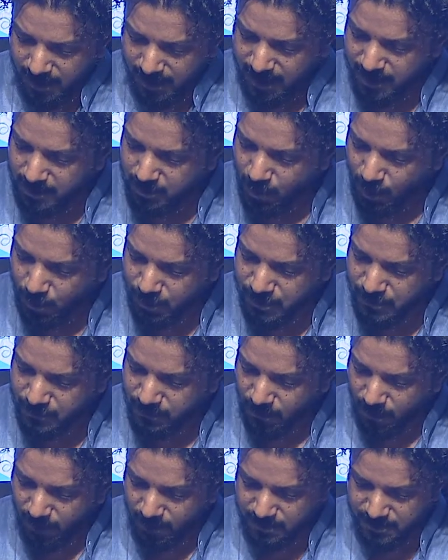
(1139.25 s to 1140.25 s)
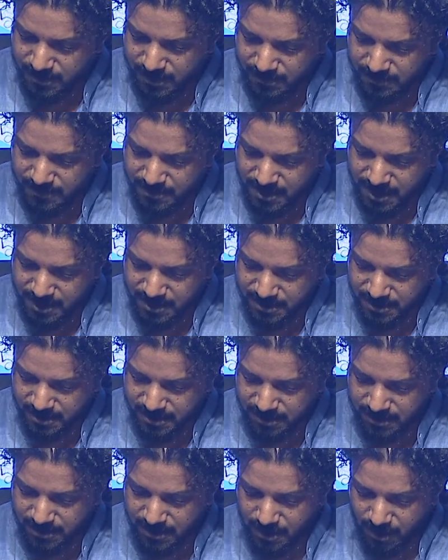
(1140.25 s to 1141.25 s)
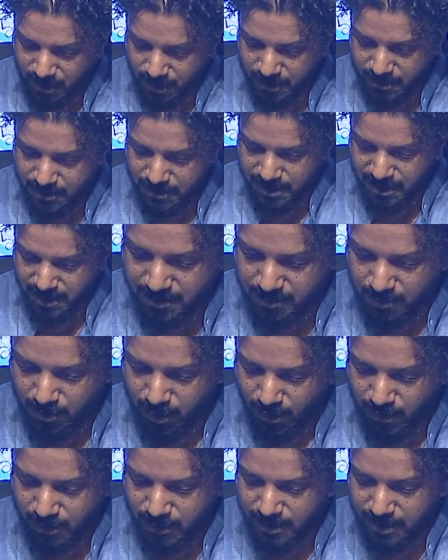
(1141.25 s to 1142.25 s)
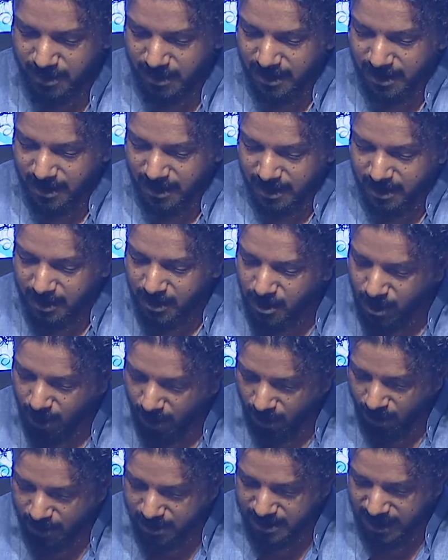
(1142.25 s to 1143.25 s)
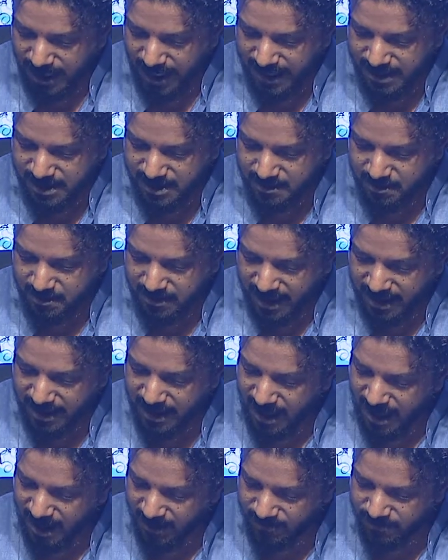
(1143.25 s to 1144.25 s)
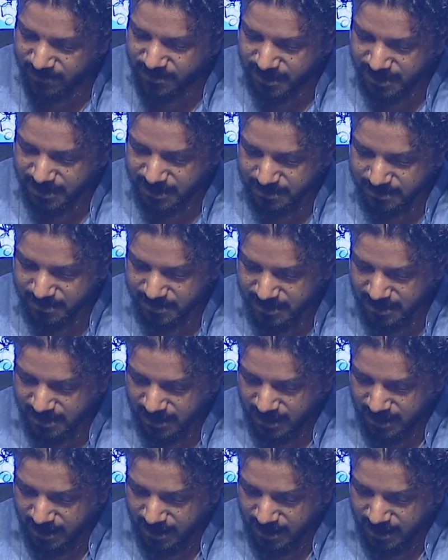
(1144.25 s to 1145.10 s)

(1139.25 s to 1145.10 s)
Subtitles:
In most forms of traditional theology, both God and men have freedoms.